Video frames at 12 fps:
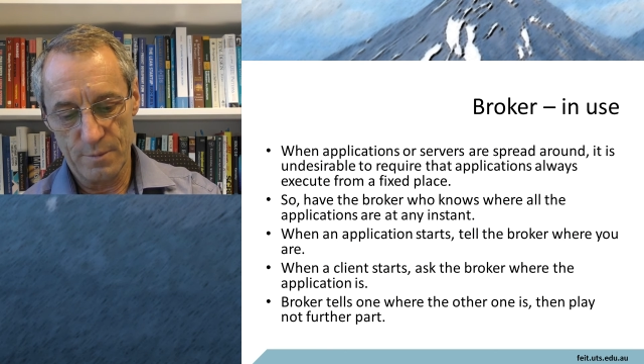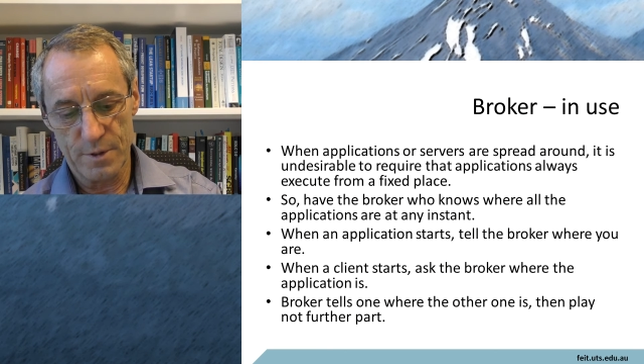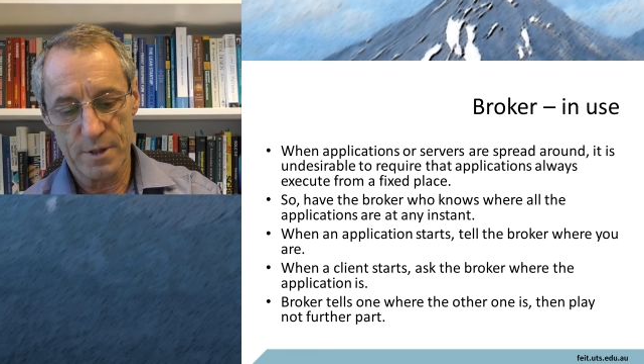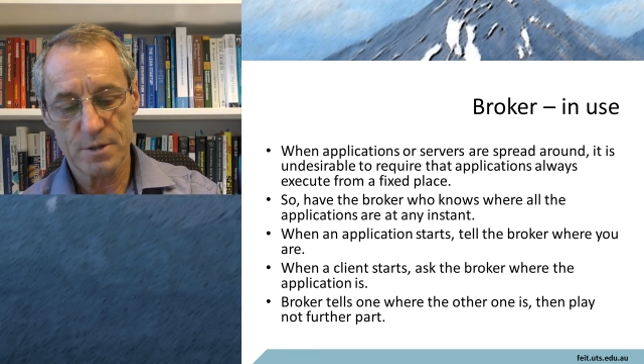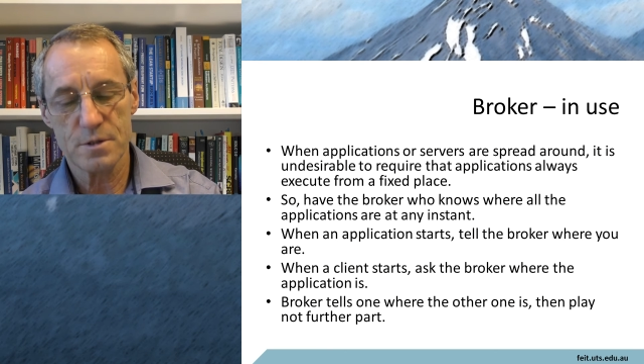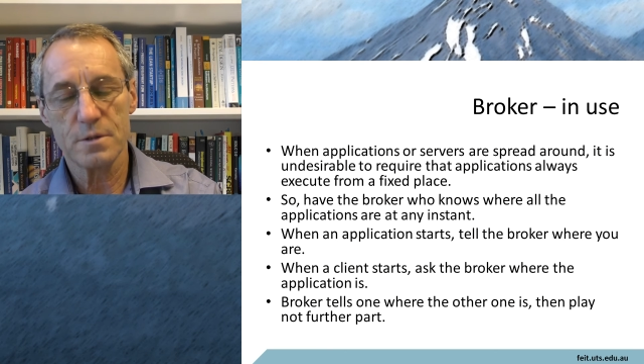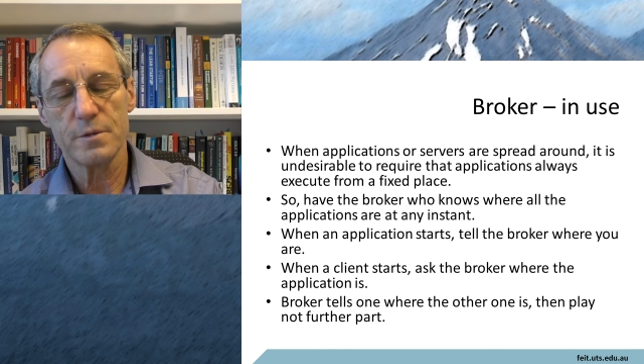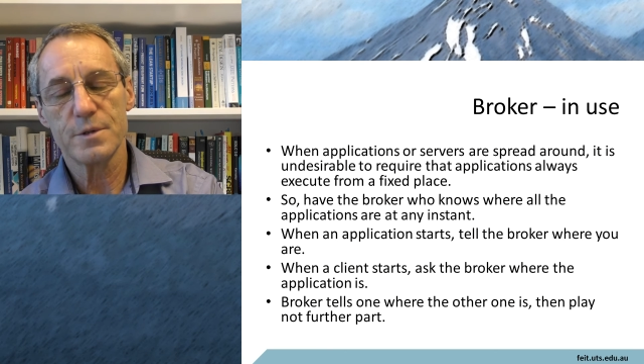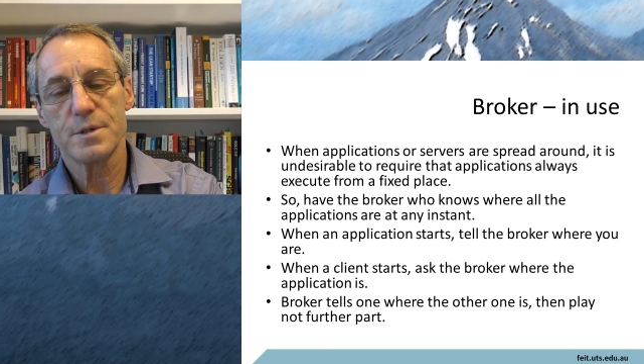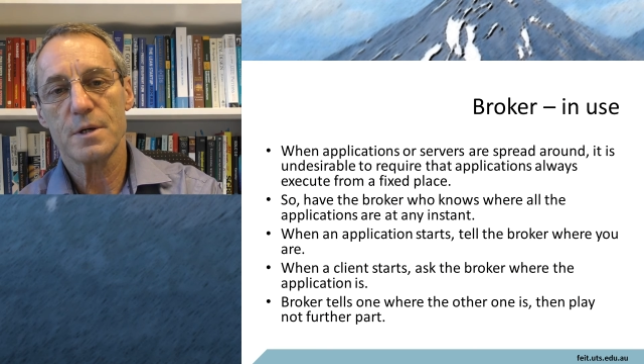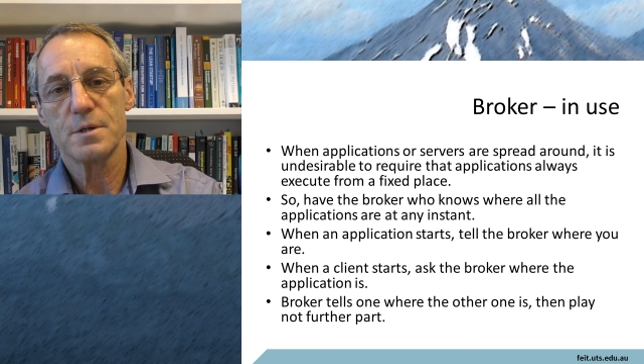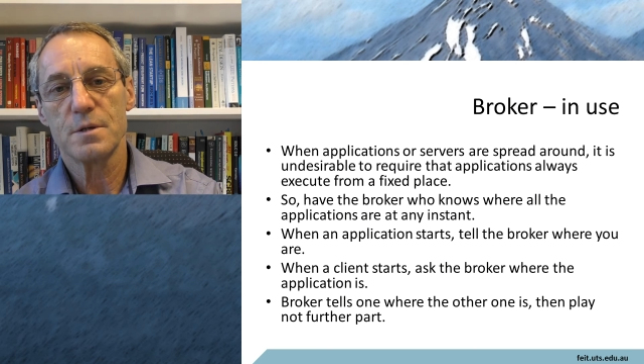applications
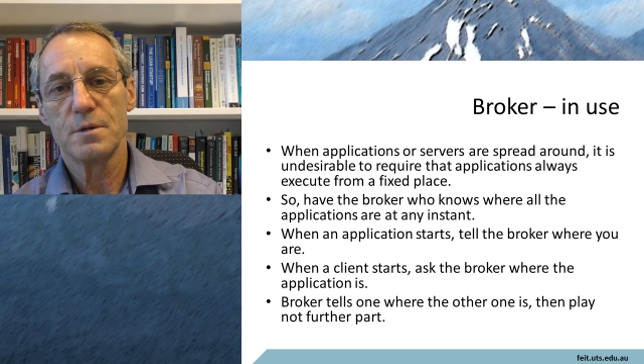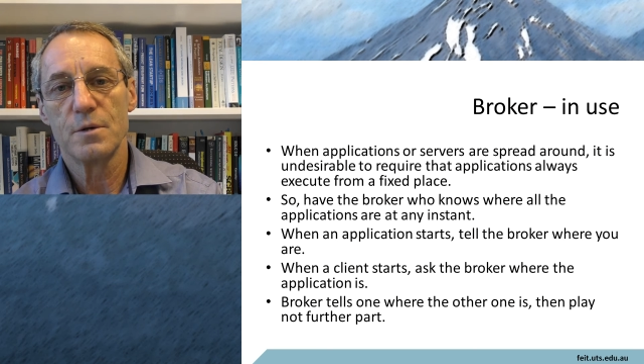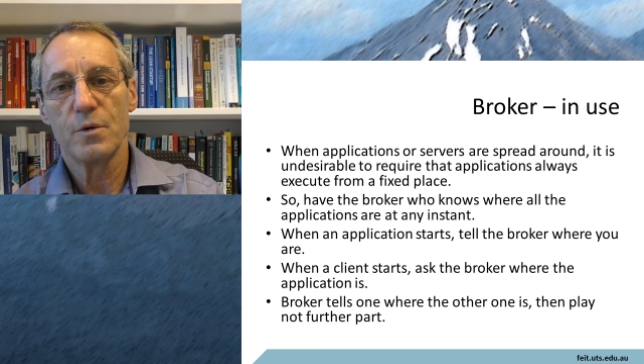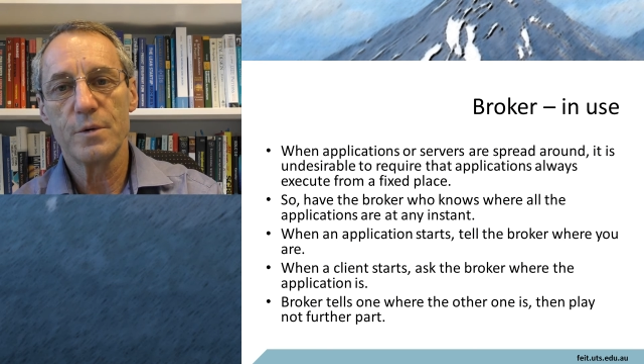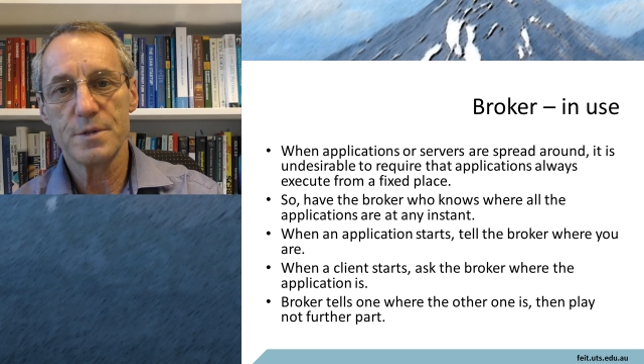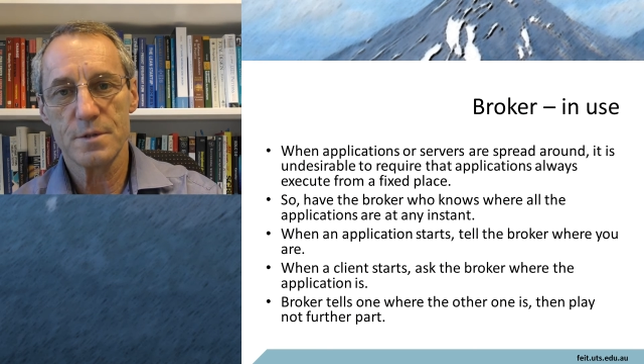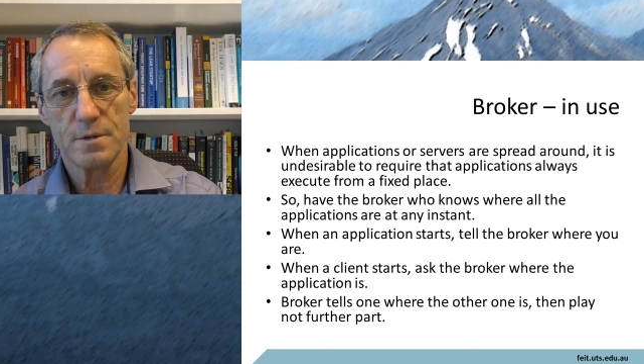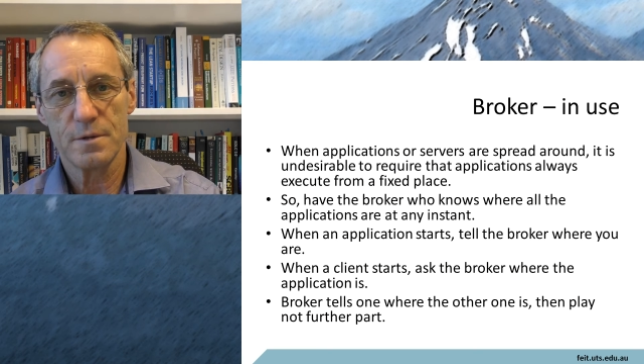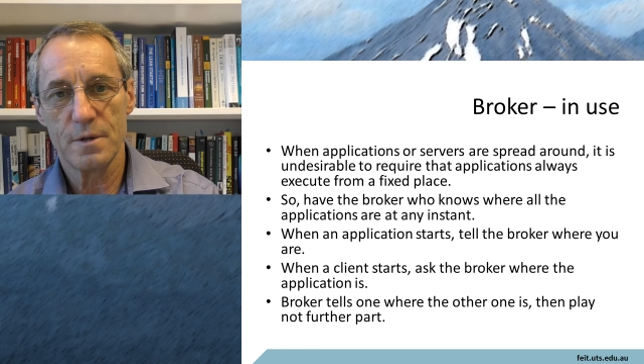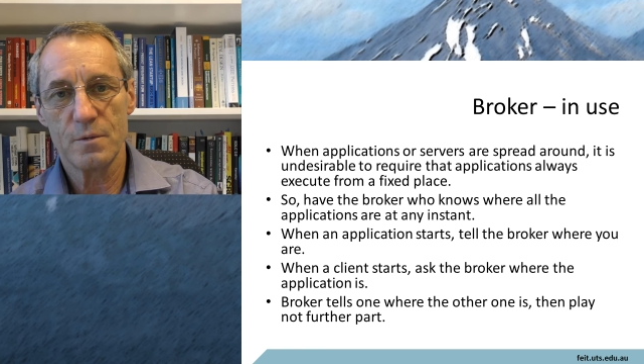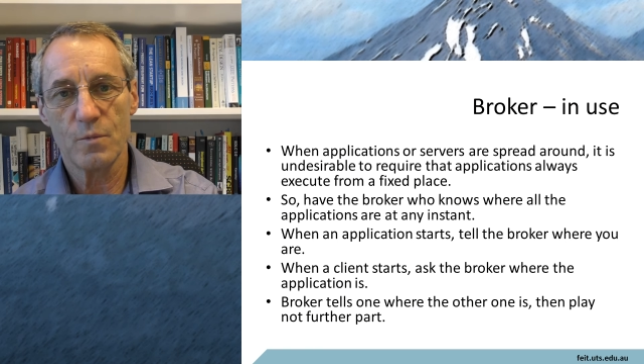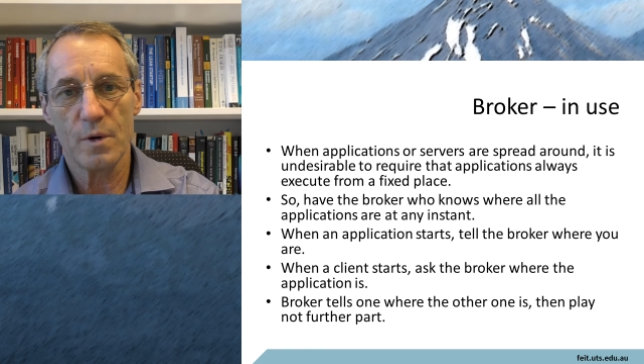always
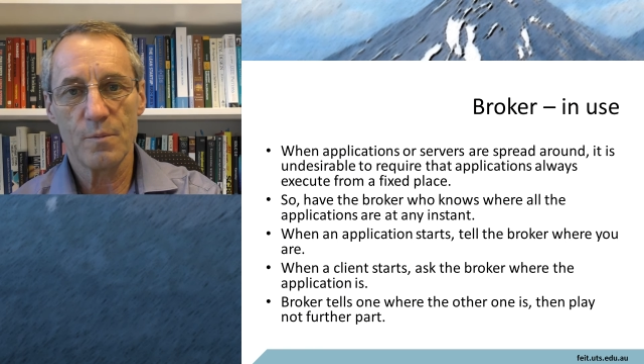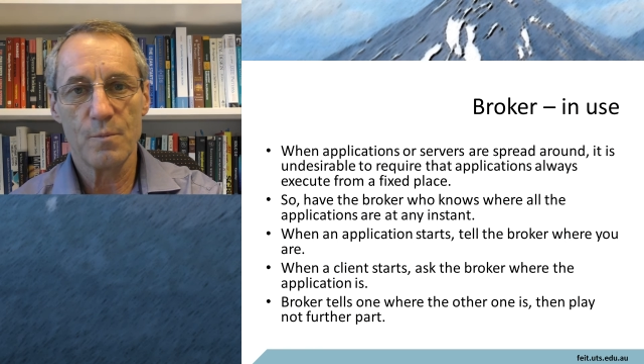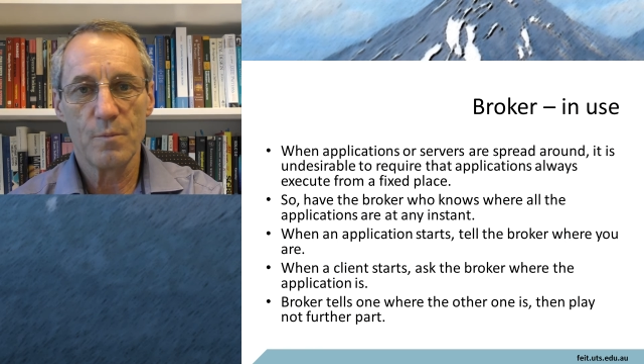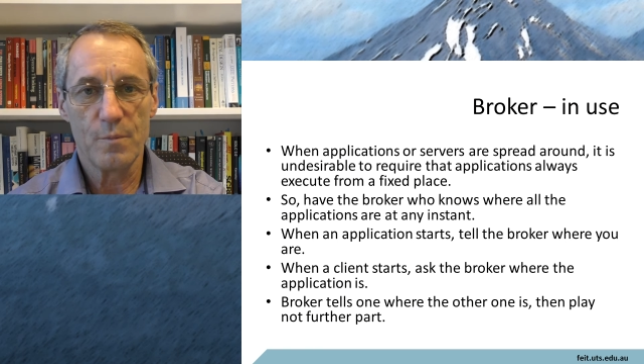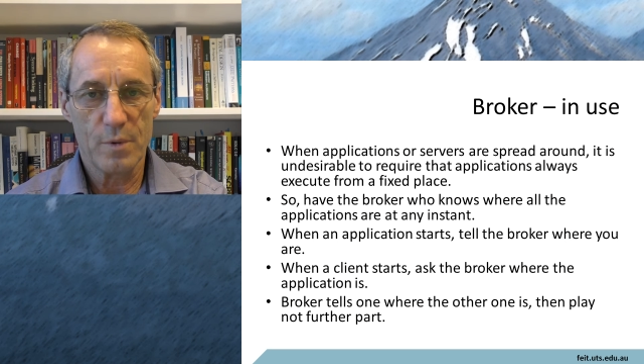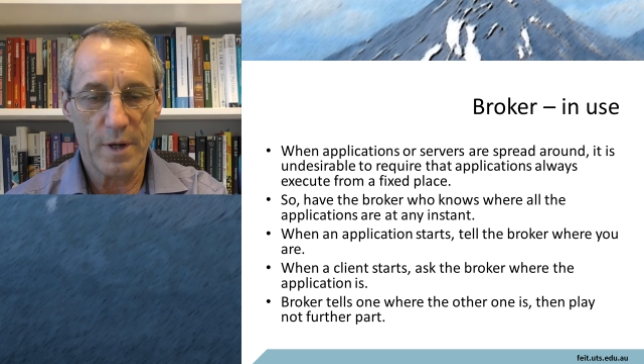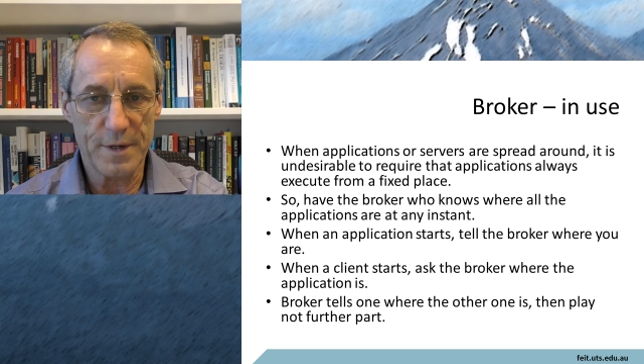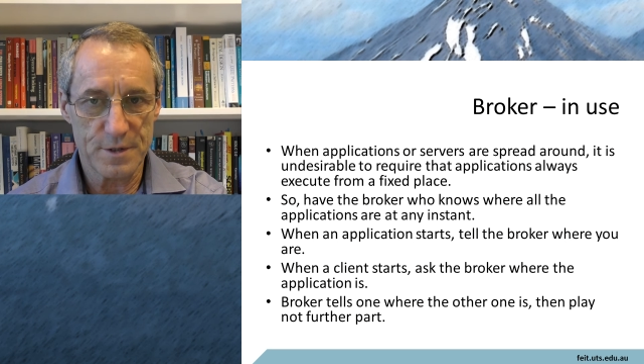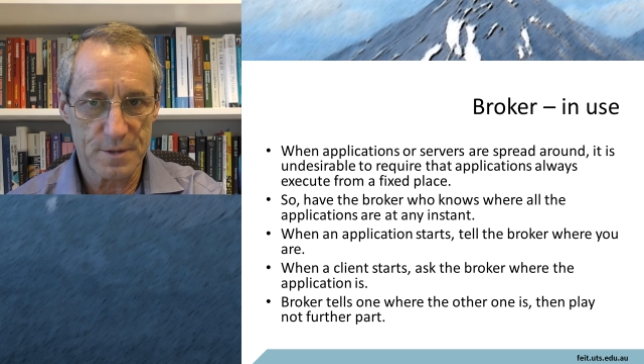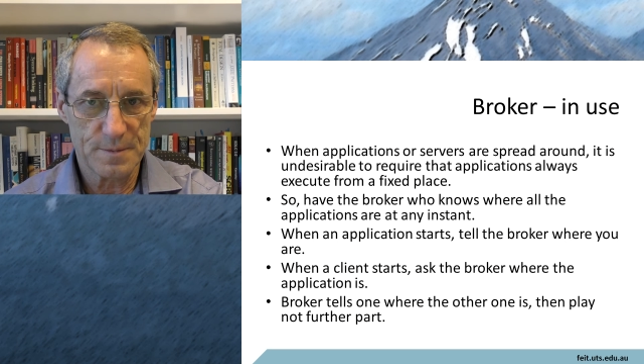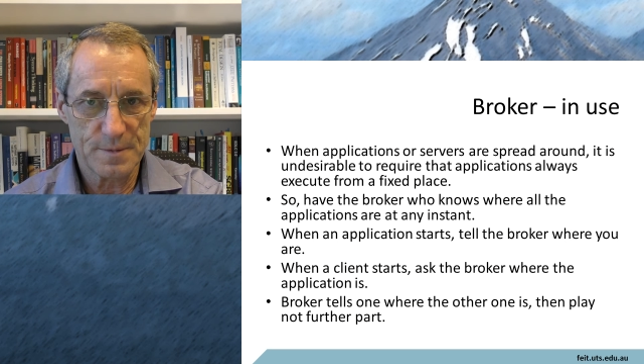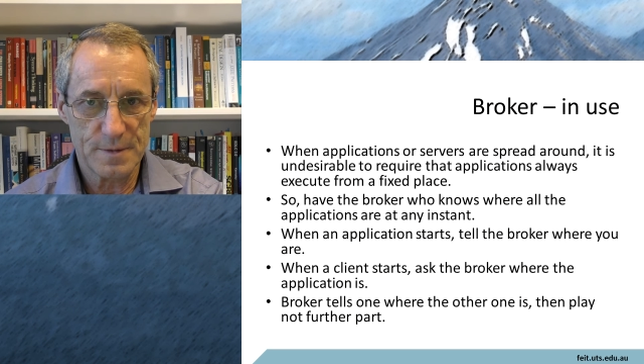in one place.